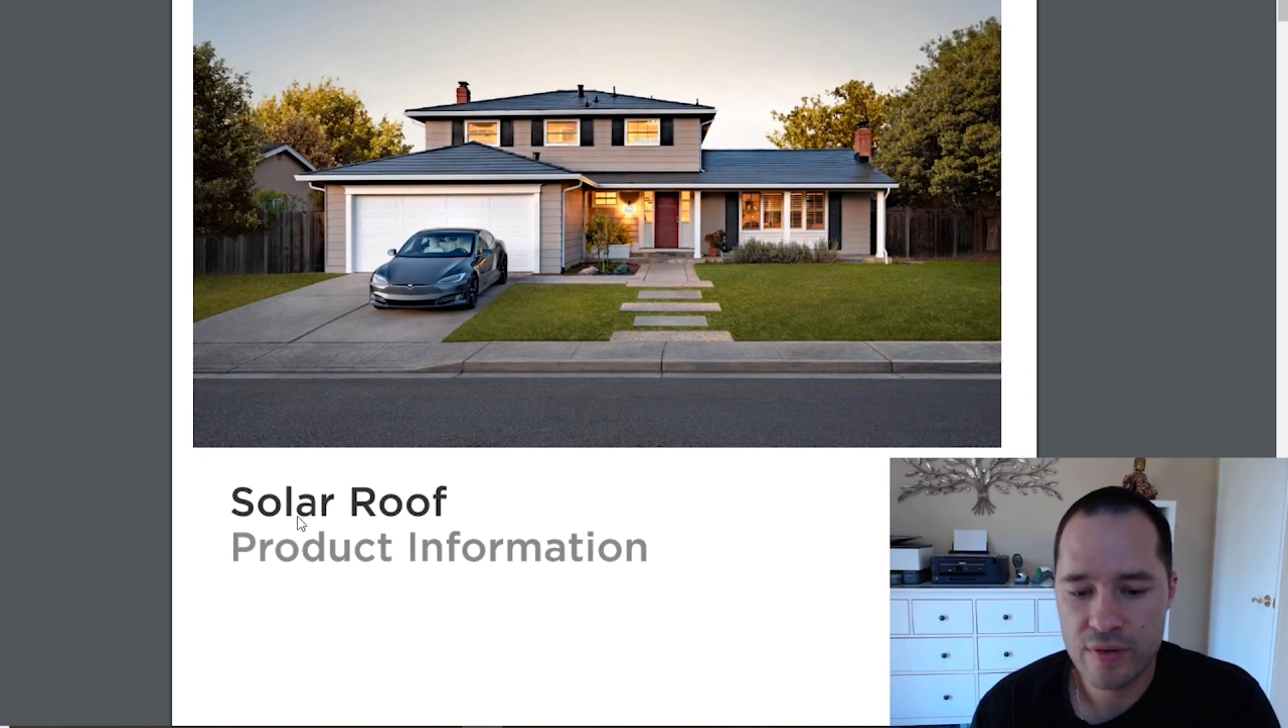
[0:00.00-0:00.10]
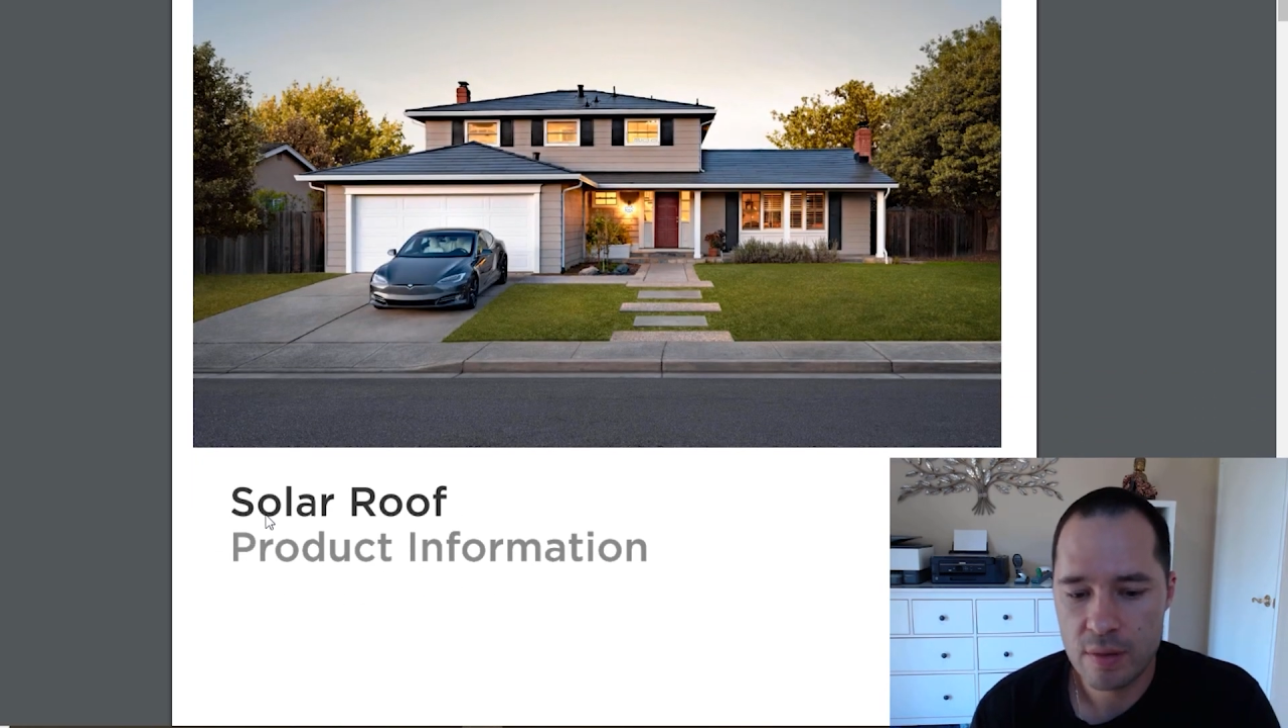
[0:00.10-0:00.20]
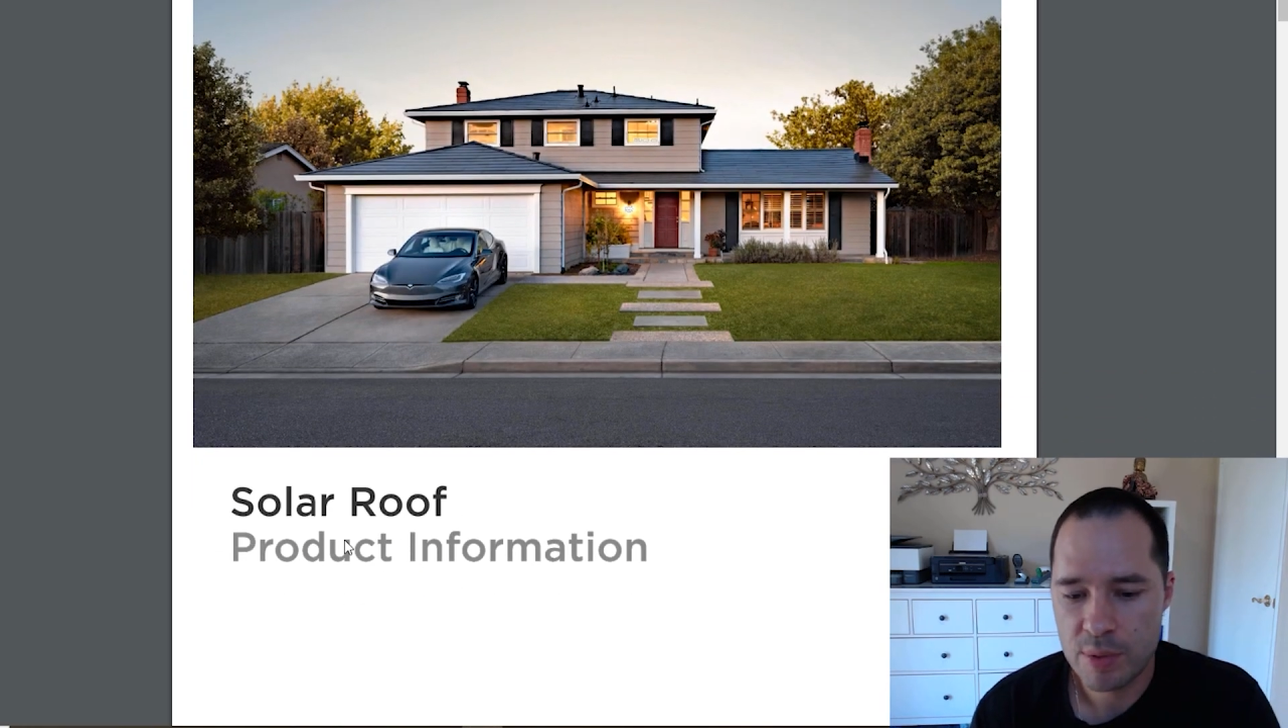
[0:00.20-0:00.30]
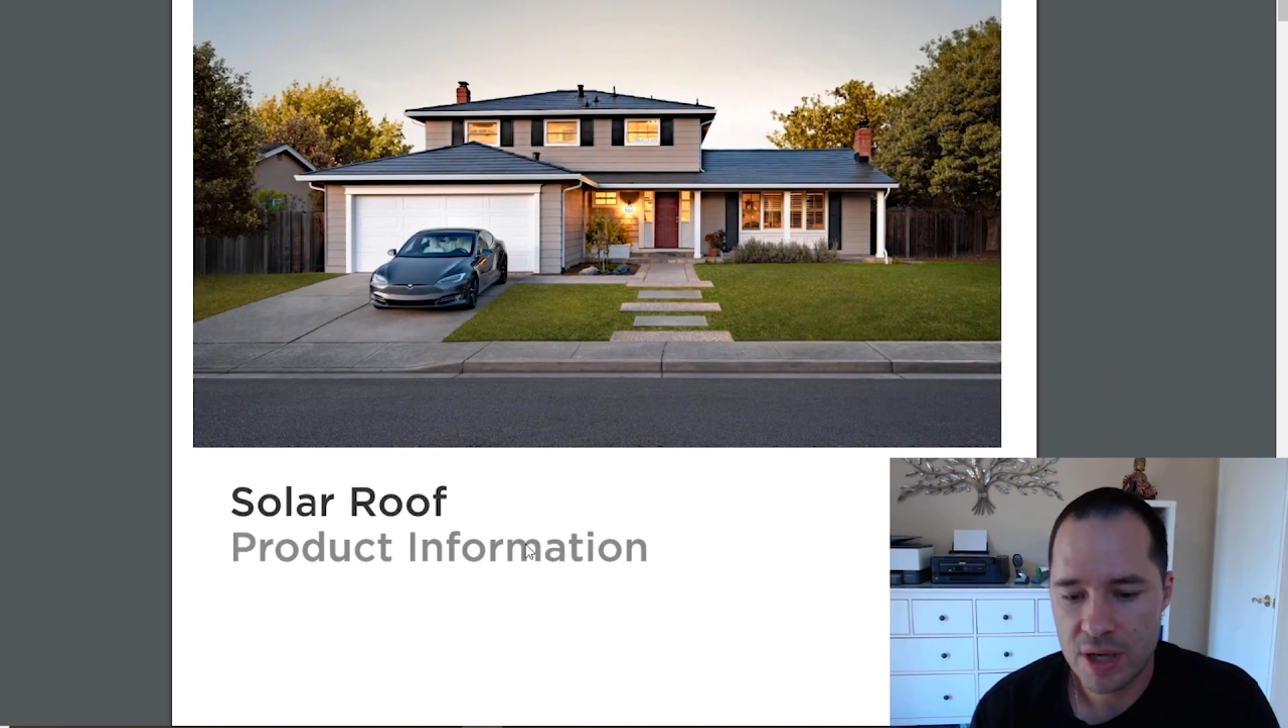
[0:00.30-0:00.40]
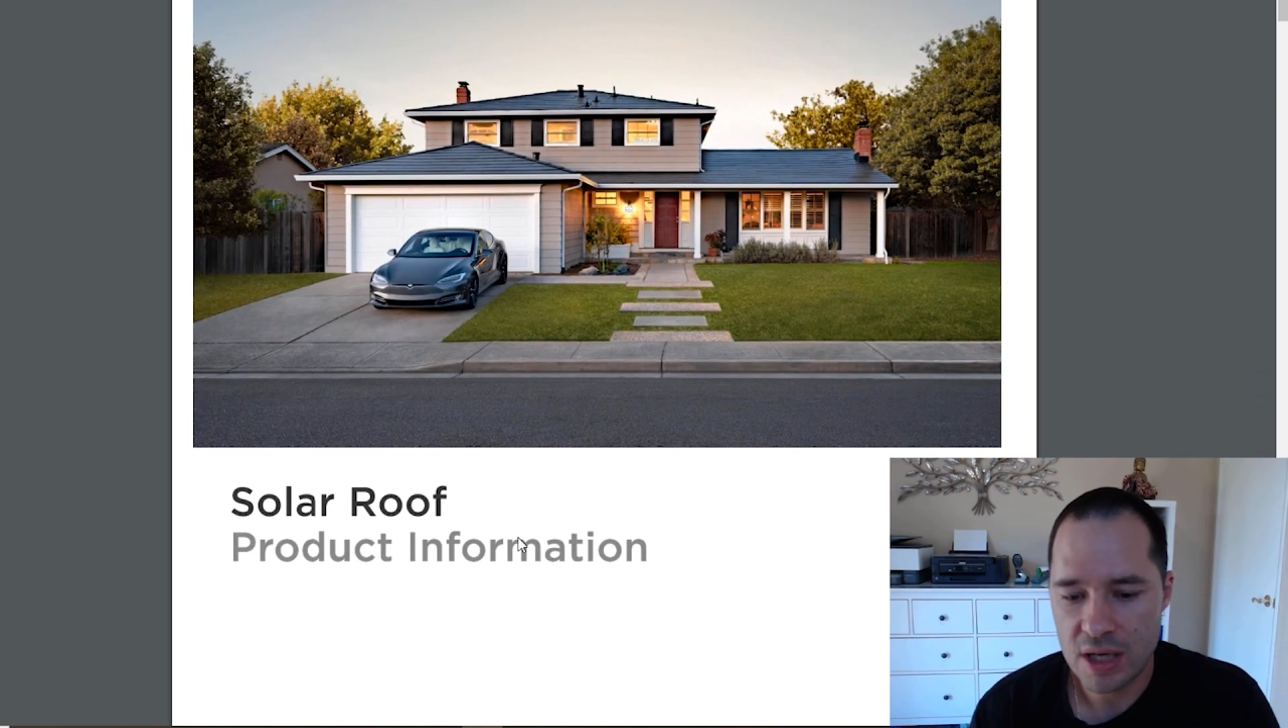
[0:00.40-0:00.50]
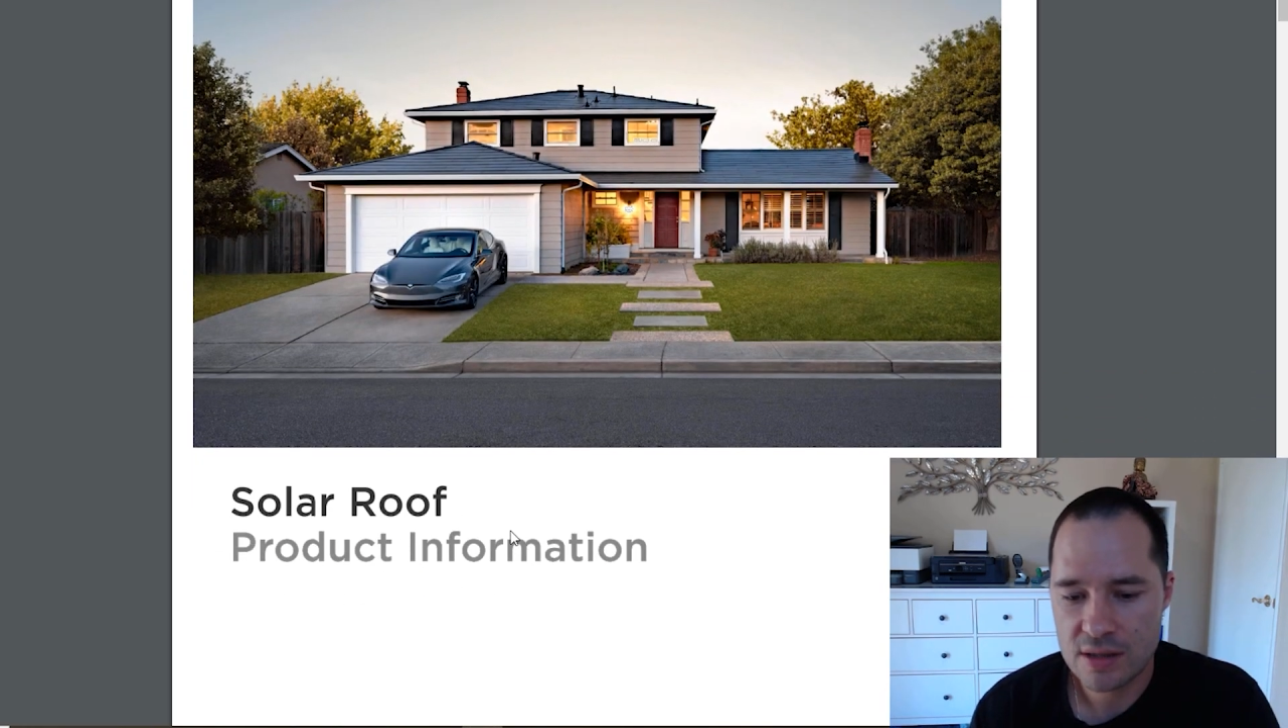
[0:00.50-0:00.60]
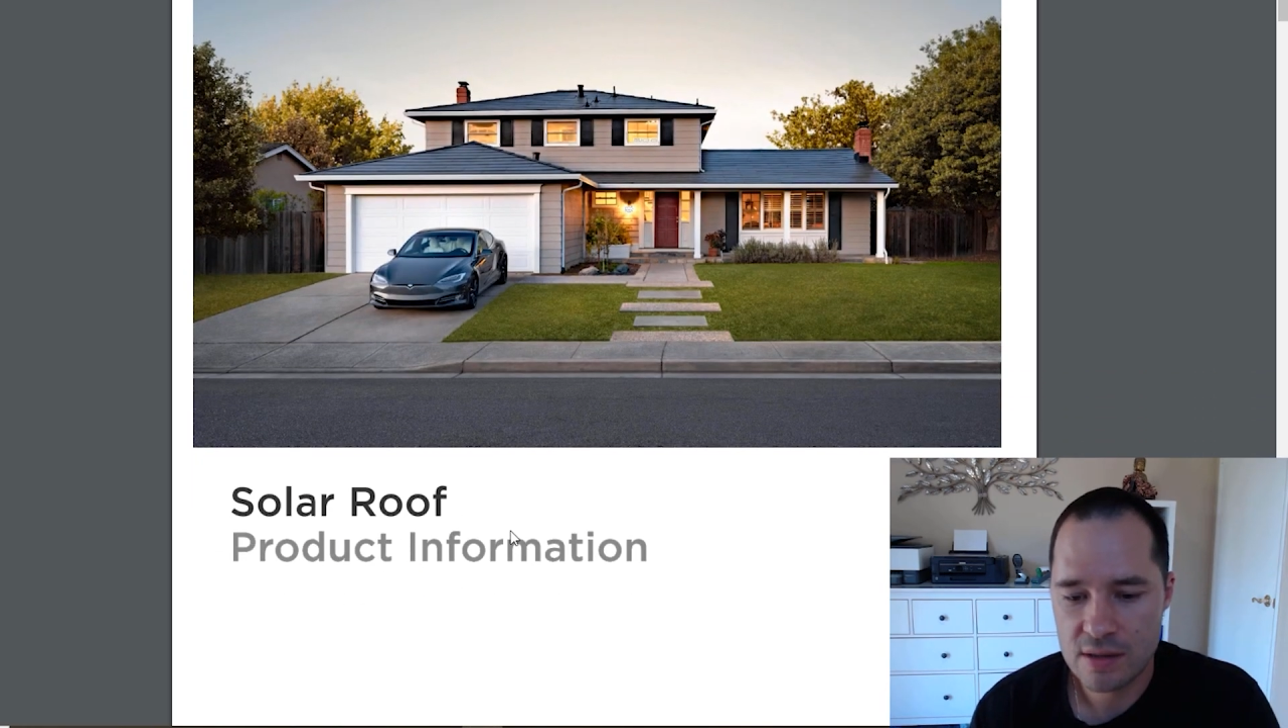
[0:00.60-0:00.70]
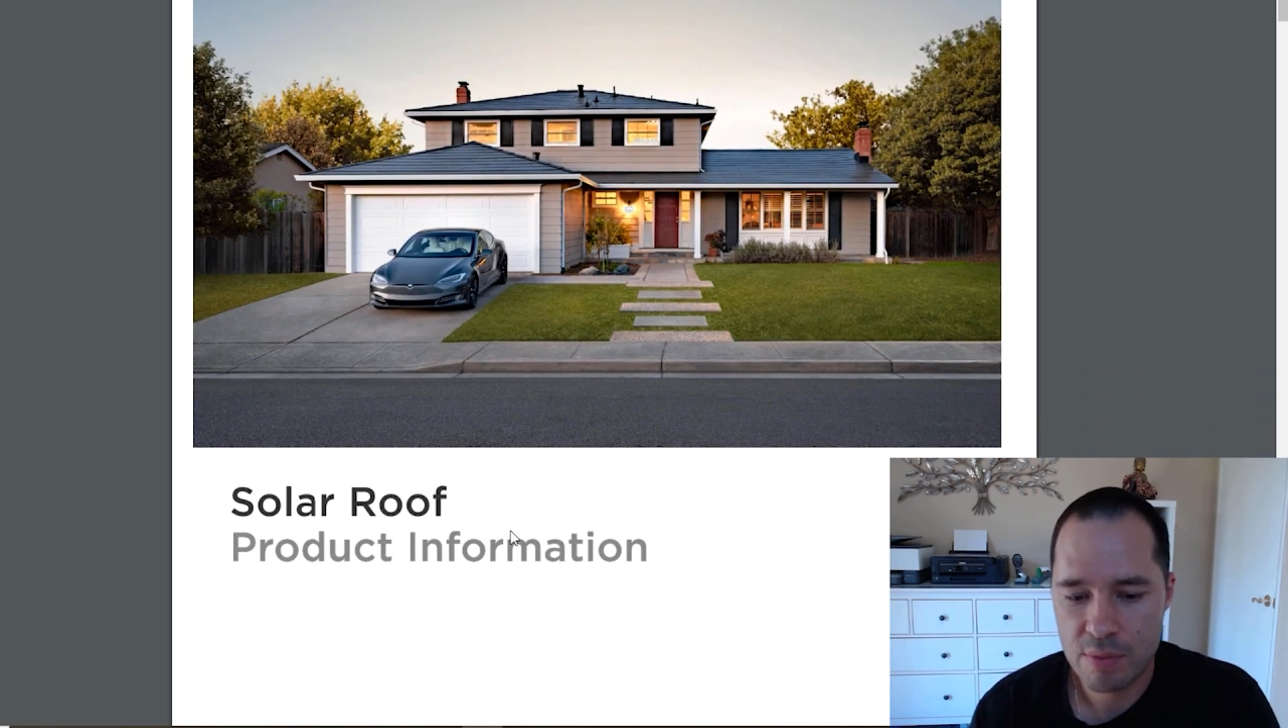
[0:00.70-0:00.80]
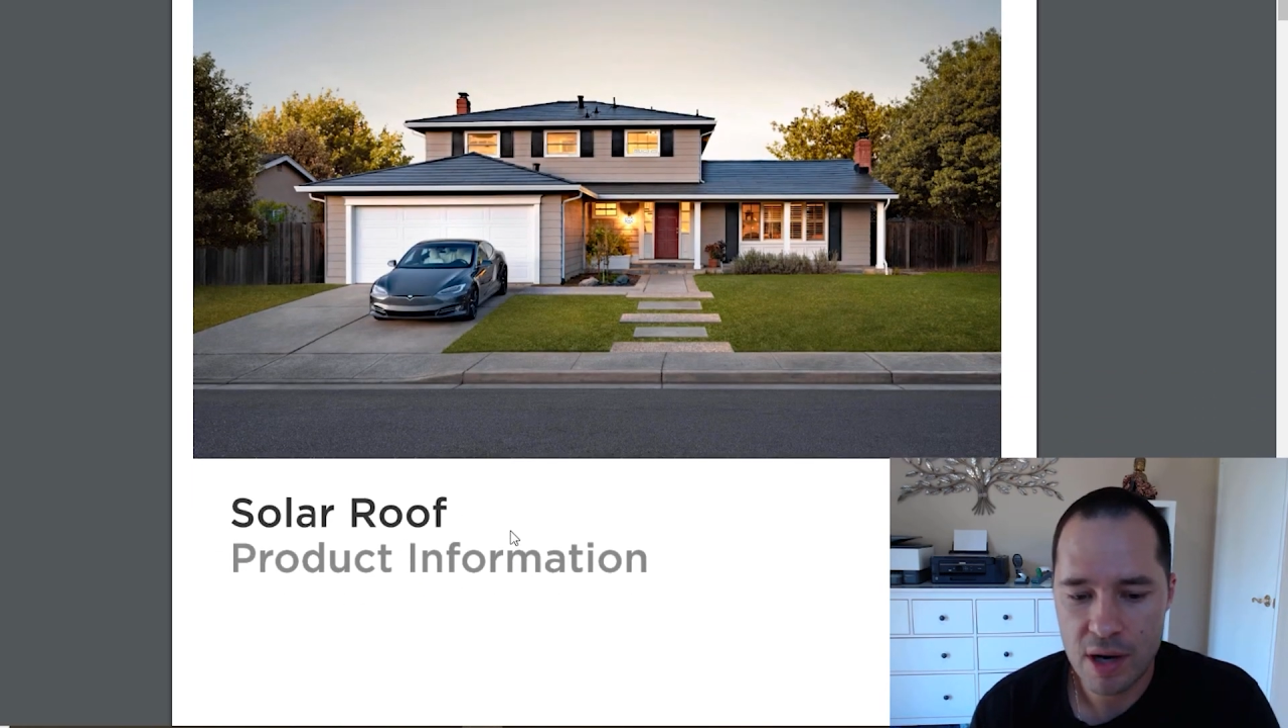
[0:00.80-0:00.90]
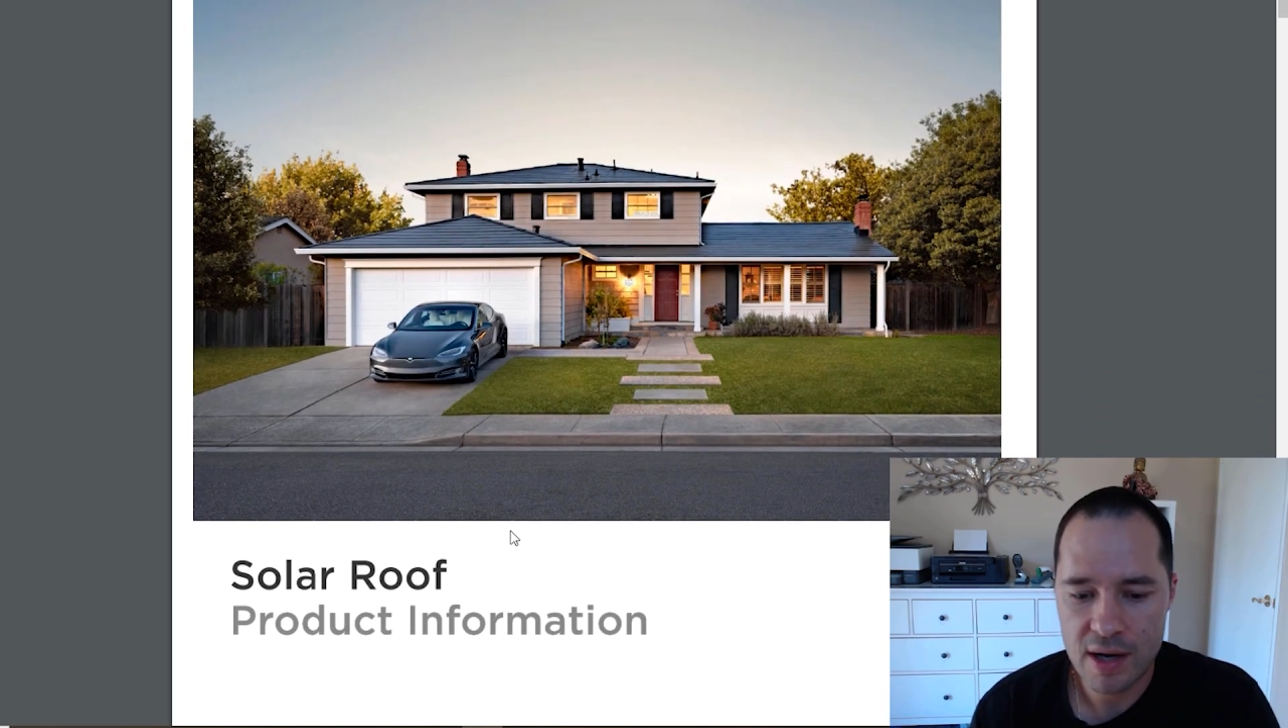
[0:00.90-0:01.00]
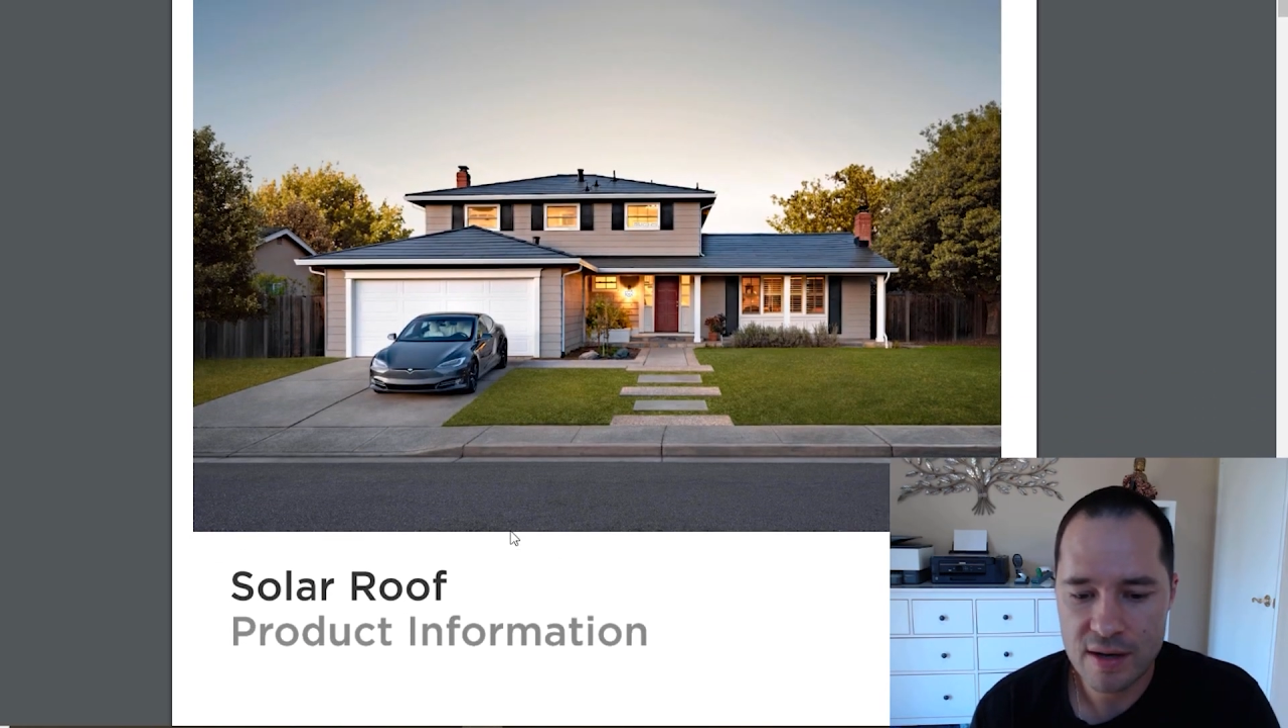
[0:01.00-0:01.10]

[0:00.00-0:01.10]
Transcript: product